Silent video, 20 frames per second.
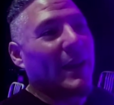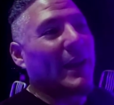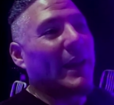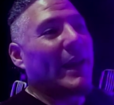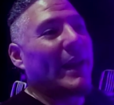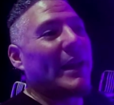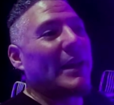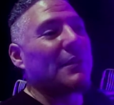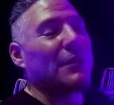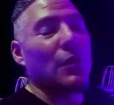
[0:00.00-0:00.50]

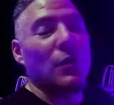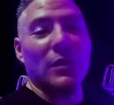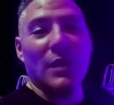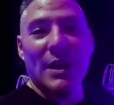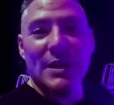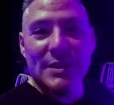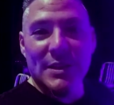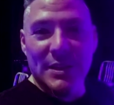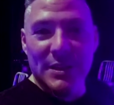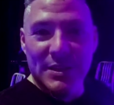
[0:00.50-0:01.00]
And
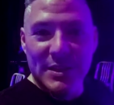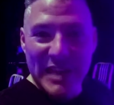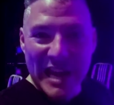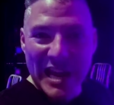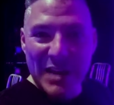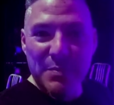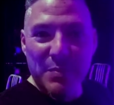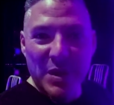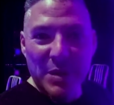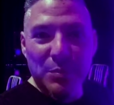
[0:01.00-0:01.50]
Vocalocity is
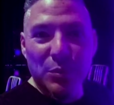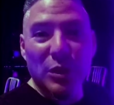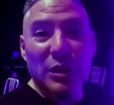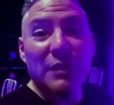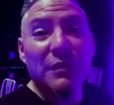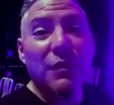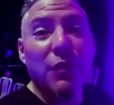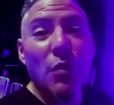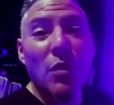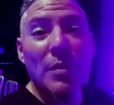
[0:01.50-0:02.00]
10 people
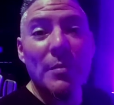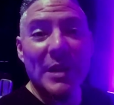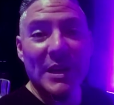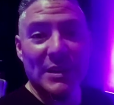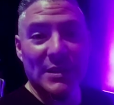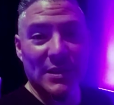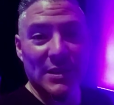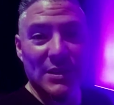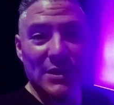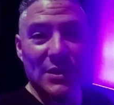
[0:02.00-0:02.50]
and 4
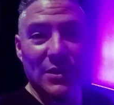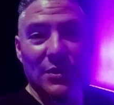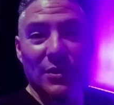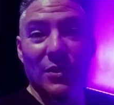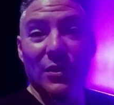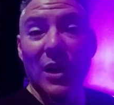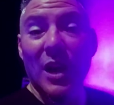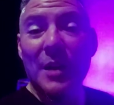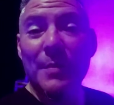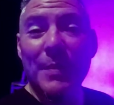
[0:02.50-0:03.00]
mixes, so there
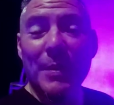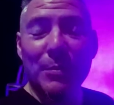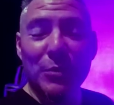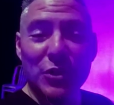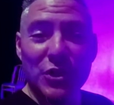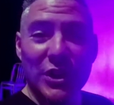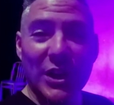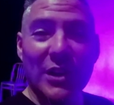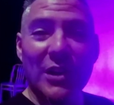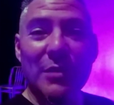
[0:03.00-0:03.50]
are a lot of
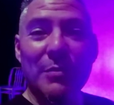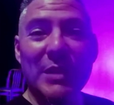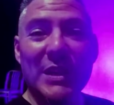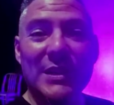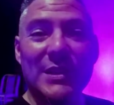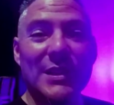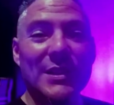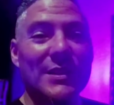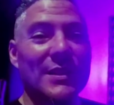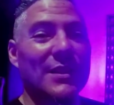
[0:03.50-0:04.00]
people sharing
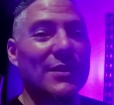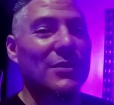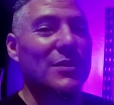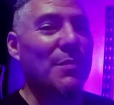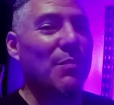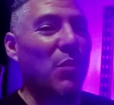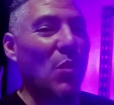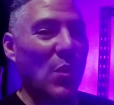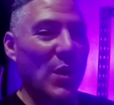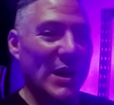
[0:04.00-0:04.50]
mixes, and there's
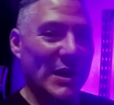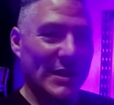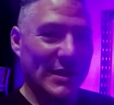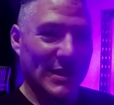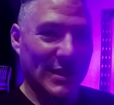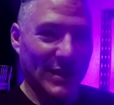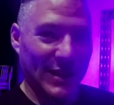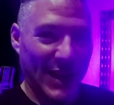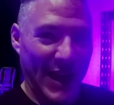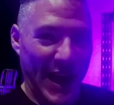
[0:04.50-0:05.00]
a point
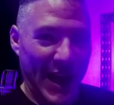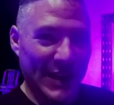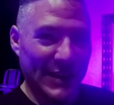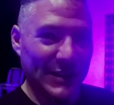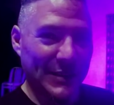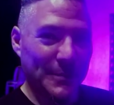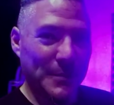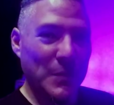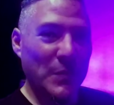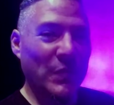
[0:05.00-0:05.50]
to that.
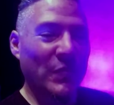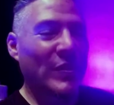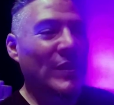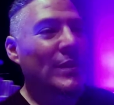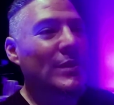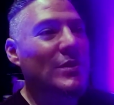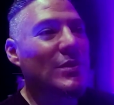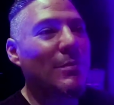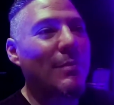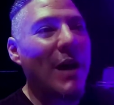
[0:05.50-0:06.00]

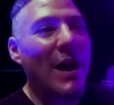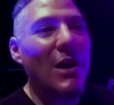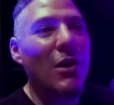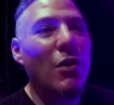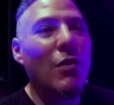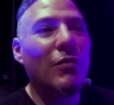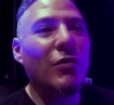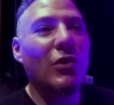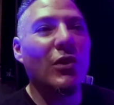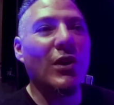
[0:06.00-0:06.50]
So my
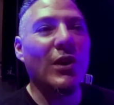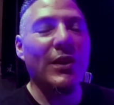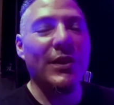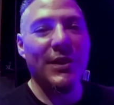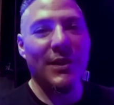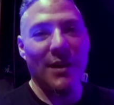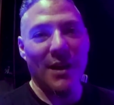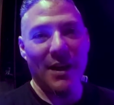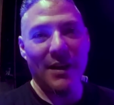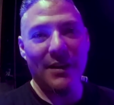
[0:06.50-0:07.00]
overall
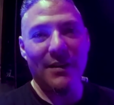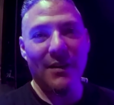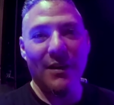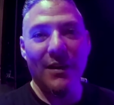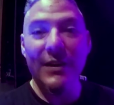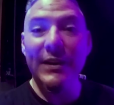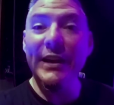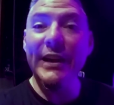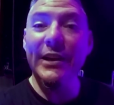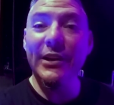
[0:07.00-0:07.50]
thought
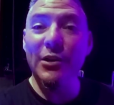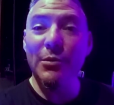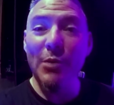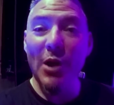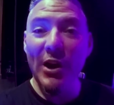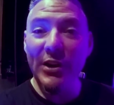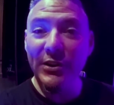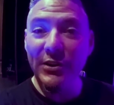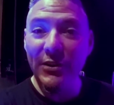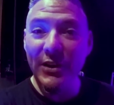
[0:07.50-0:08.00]
on in-ear
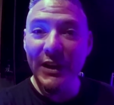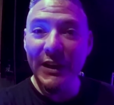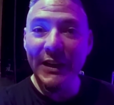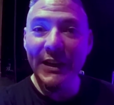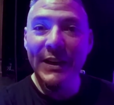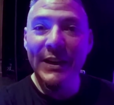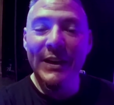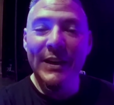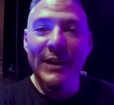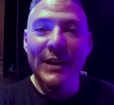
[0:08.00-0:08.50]
monitoring
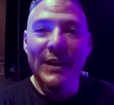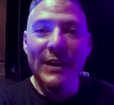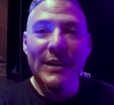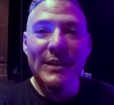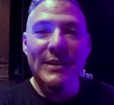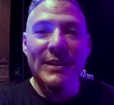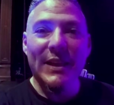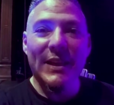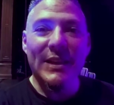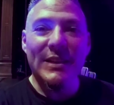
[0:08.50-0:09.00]

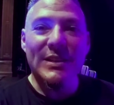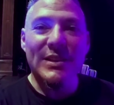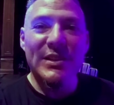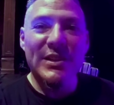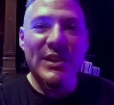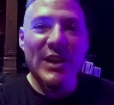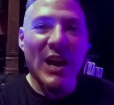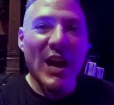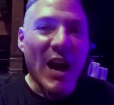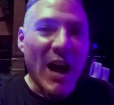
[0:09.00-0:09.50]
is that it's
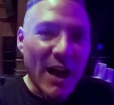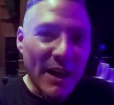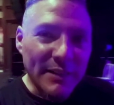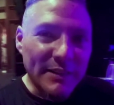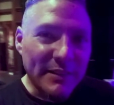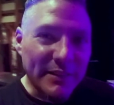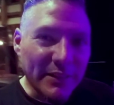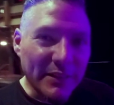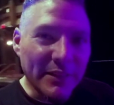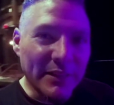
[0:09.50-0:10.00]

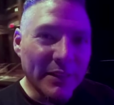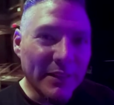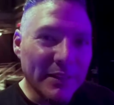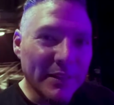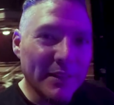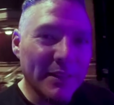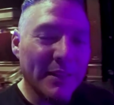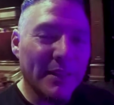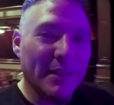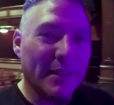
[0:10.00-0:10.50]
not
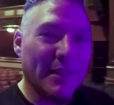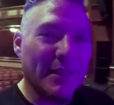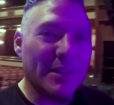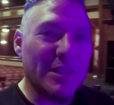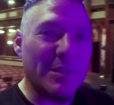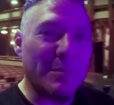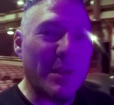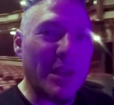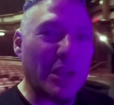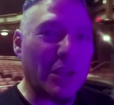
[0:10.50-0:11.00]

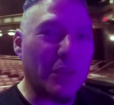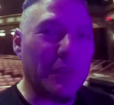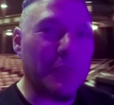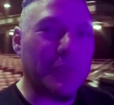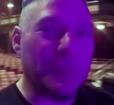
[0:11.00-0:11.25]
to make you